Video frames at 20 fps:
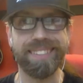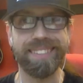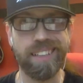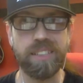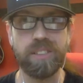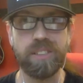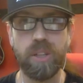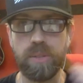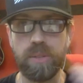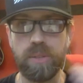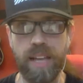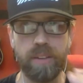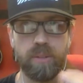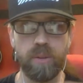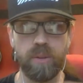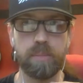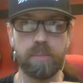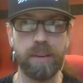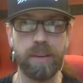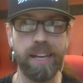let's go down
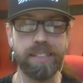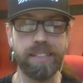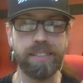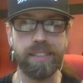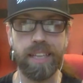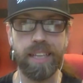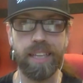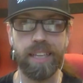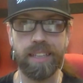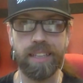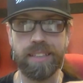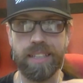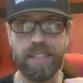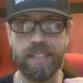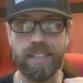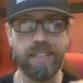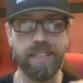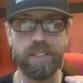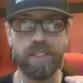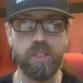through the bites and get
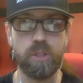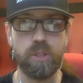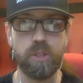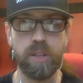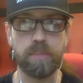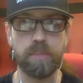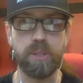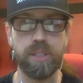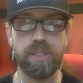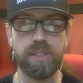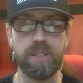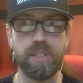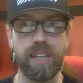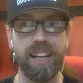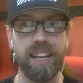detailed descriptions.